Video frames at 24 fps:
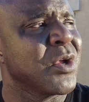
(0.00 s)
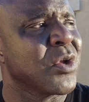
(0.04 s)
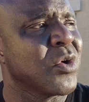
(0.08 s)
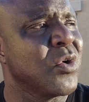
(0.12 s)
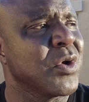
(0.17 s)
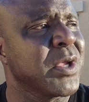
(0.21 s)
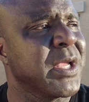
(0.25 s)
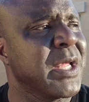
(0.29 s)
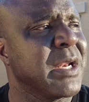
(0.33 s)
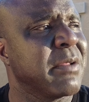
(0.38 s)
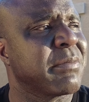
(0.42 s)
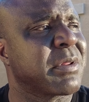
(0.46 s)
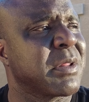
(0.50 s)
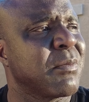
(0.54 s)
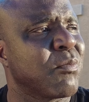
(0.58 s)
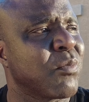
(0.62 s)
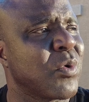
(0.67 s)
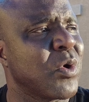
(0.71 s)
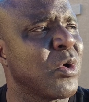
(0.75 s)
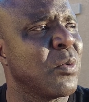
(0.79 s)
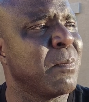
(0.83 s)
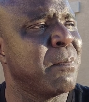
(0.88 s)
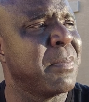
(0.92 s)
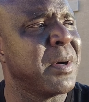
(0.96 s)
go get them some
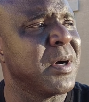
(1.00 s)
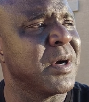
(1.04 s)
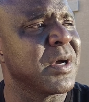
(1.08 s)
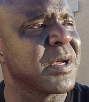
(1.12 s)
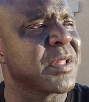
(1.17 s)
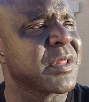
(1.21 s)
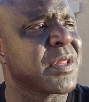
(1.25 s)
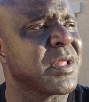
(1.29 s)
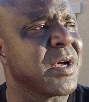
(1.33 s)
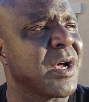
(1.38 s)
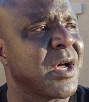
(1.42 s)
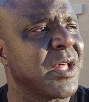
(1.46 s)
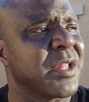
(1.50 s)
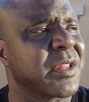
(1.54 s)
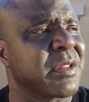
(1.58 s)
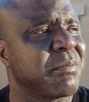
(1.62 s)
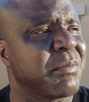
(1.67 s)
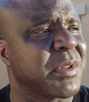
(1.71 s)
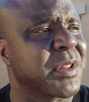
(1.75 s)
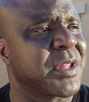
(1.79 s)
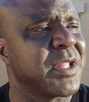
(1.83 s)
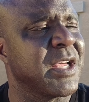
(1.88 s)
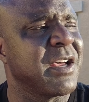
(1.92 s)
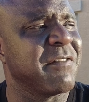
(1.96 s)
real books on
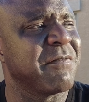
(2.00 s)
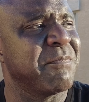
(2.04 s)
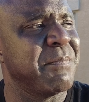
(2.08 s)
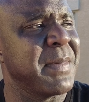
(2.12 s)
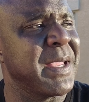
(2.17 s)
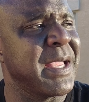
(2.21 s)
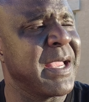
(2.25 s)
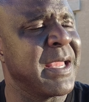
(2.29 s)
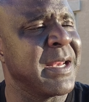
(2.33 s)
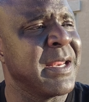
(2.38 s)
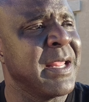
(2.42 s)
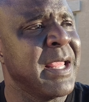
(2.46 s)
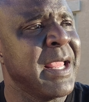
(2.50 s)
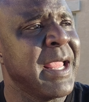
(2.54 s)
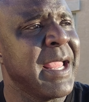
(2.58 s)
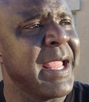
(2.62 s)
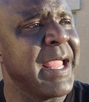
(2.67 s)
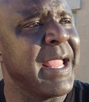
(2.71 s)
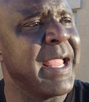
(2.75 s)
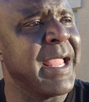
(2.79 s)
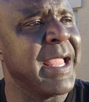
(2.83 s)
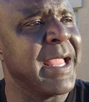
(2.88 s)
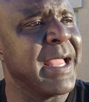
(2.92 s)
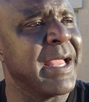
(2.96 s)
some stuff, man,
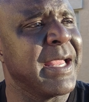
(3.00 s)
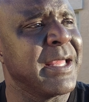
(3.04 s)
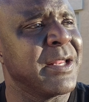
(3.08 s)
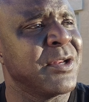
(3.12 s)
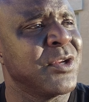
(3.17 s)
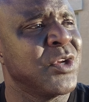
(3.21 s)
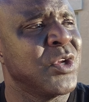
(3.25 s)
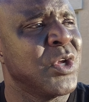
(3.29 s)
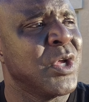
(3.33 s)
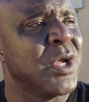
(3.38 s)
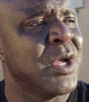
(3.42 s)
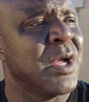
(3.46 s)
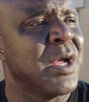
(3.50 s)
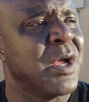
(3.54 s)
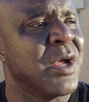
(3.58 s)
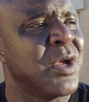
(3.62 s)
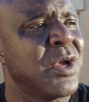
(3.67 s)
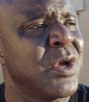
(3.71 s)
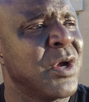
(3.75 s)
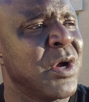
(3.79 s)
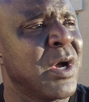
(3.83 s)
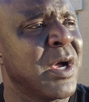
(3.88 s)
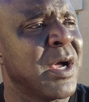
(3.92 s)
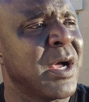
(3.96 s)
and
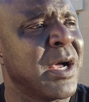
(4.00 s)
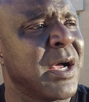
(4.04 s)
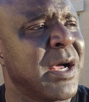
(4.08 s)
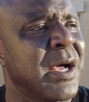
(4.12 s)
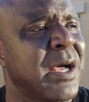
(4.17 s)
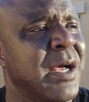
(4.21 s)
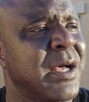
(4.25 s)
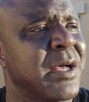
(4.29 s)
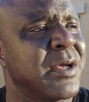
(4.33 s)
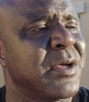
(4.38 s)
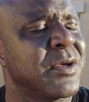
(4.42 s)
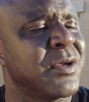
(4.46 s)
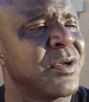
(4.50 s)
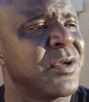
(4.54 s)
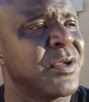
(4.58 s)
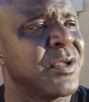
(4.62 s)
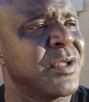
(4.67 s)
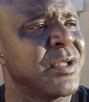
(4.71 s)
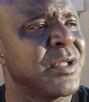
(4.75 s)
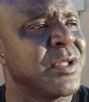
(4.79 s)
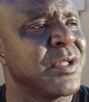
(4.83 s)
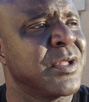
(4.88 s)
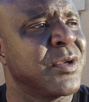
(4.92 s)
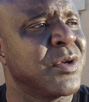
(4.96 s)
uh,
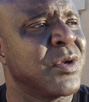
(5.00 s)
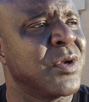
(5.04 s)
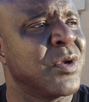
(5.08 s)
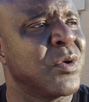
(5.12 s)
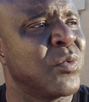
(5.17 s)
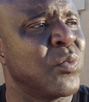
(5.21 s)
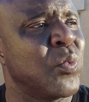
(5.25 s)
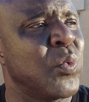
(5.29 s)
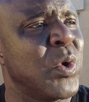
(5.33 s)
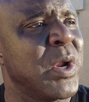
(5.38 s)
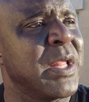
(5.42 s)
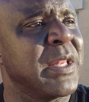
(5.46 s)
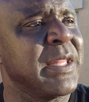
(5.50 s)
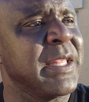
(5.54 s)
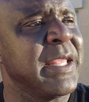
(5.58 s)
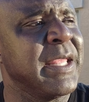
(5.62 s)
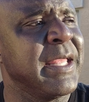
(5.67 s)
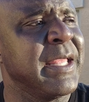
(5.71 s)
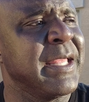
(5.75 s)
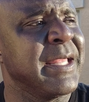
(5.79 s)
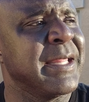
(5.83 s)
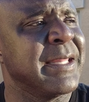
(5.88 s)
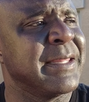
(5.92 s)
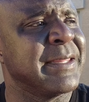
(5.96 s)

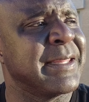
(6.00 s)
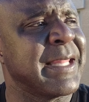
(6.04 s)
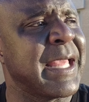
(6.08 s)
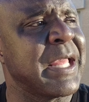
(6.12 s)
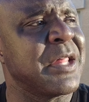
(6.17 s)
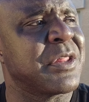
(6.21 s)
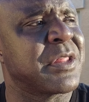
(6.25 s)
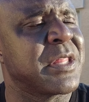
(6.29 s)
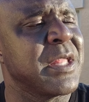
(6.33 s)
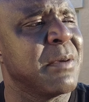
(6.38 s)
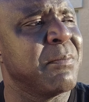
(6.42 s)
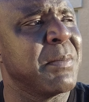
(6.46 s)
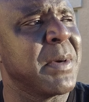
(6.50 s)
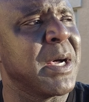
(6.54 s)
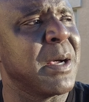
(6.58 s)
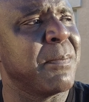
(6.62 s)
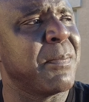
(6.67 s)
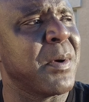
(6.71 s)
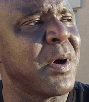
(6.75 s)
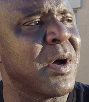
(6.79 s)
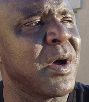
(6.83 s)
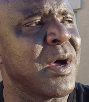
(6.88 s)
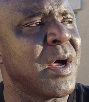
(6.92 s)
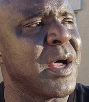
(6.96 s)
really lace them
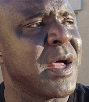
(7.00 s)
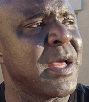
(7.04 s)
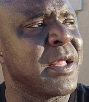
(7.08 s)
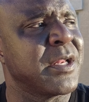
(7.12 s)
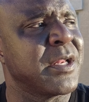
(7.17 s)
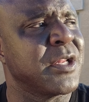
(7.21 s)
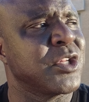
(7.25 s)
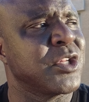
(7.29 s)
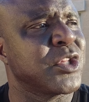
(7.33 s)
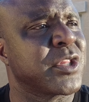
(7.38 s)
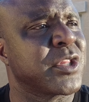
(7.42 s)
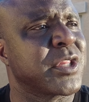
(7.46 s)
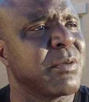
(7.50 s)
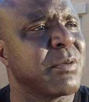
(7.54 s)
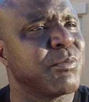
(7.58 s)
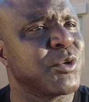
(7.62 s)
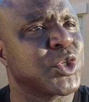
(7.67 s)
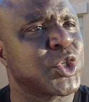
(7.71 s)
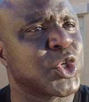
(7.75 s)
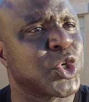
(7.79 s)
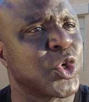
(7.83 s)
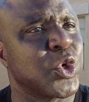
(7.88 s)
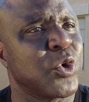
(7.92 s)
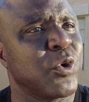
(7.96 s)
up on some
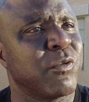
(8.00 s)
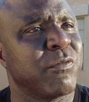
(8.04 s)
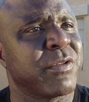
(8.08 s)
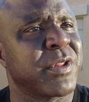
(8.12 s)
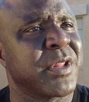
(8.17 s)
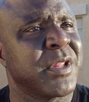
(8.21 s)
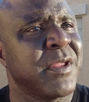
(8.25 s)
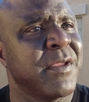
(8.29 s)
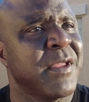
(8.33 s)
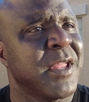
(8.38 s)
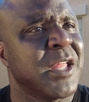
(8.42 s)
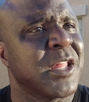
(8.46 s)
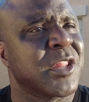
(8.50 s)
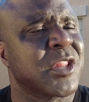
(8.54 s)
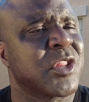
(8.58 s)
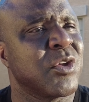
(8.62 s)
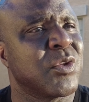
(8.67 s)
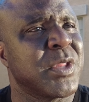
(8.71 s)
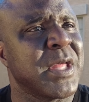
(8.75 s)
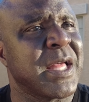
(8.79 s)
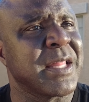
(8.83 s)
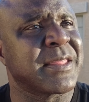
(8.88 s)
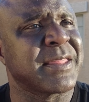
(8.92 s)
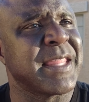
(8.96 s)
truth so
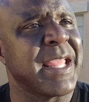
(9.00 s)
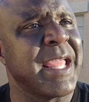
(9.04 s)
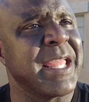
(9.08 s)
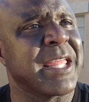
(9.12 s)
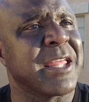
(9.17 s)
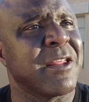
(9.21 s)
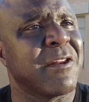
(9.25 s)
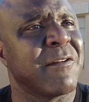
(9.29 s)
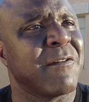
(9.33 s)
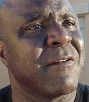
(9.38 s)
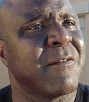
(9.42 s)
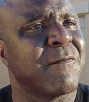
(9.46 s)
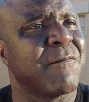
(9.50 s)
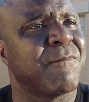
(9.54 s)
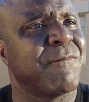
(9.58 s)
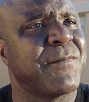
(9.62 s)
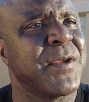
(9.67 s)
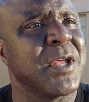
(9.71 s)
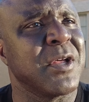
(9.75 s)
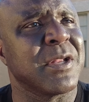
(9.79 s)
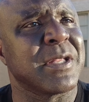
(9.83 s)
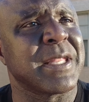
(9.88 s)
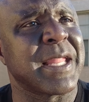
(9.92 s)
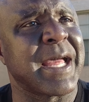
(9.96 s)
that they can
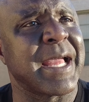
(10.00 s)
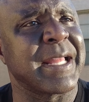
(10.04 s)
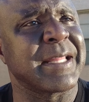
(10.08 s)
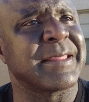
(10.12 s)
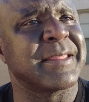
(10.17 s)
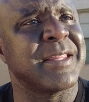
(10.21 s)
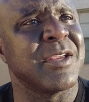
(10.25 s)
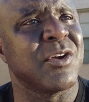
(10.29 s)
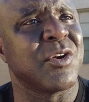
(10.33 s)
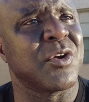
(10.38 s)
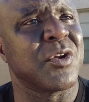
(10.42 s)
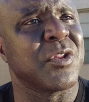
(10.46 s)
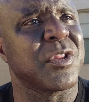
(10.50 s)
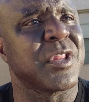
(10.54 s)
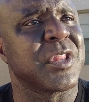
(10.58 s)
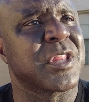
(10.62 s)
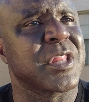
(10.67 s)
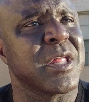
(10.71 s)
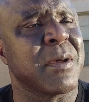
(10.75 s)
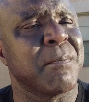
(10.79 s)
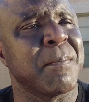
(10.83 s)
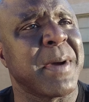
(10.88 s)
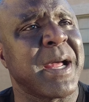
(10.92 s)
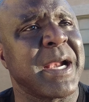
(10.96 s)
feel like they're
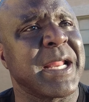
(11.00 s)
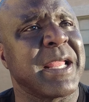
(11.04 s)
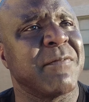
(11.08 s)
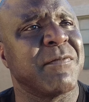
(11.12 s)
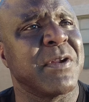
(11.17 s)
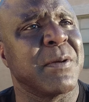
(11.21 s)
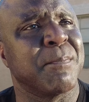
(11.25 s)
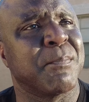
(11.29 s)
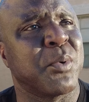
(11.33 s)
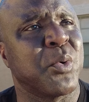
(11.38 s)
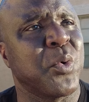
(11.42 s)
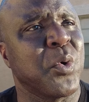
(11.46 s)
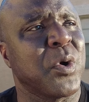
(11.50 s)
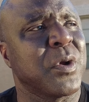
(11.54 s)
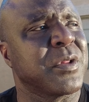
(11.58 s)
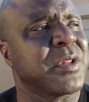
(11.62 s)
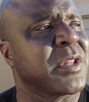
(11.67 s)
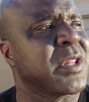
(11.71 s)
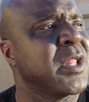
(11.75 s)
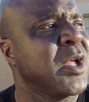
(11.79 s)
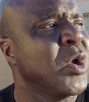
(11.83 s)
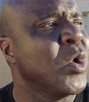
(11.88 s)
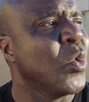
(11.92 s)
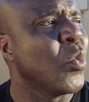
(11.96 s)
somebody of
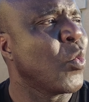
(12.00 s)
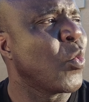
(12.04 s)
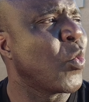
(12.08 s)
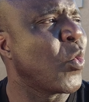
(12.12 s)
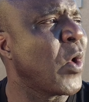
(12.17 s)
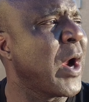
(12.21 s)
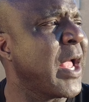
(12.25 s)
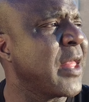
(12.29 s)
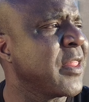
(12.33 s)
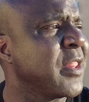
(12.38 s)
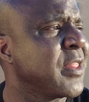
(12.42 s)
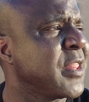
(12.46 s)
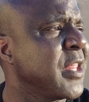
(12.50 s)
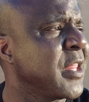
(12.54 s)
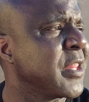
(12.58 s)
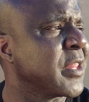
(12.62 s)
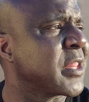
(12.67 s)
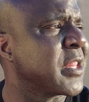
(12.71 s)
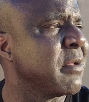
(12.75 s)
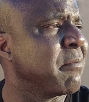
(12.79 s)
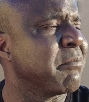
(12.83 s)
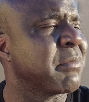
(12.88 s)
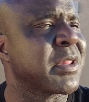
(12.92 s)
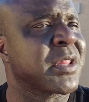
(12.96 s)
importance rather than
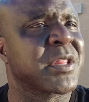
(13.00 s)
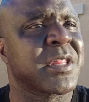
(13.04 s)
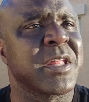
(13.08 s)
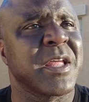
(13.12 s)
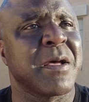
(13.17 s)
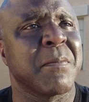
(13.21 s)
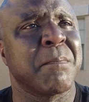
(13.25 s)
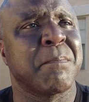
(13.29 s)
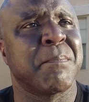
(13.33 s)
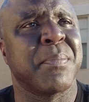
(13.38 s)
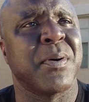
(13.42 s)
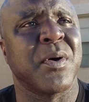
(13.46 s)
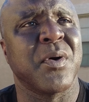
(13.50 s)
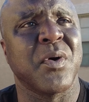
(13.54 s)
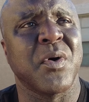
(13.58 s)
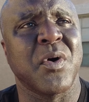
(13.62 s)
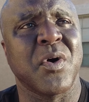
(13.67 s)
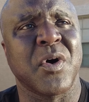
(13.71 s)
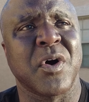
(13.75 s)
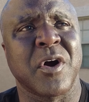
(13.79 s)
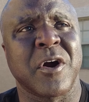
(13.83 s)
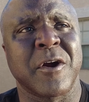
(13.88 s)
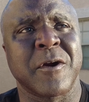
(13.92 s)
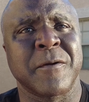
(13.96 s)
some
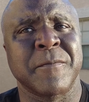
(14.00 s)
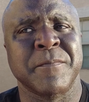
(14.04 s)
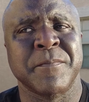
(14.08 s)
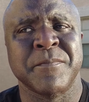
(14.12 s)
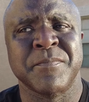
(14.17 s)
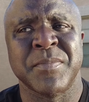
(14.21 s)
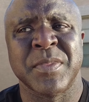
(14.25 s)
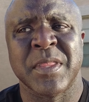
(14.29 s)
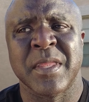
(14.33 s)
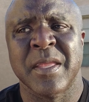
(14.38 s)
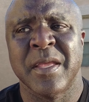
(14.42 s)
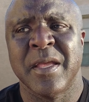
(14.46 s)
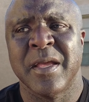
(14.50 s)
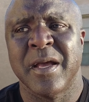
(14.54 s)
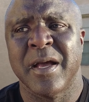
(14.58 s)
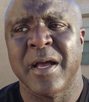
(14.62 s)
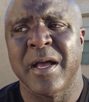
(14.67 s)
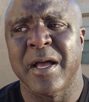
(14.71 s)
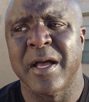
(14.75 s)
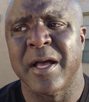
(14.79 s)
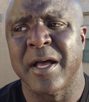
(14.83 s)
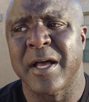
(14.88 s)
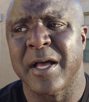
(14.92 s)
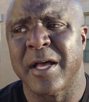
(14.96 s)
subpar
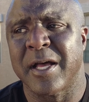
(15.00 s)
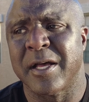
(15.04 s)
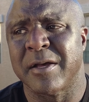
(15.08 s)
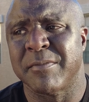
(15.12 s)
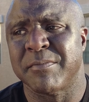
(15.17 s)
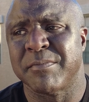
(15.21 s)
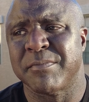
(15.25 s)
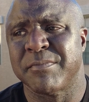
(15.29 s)
um,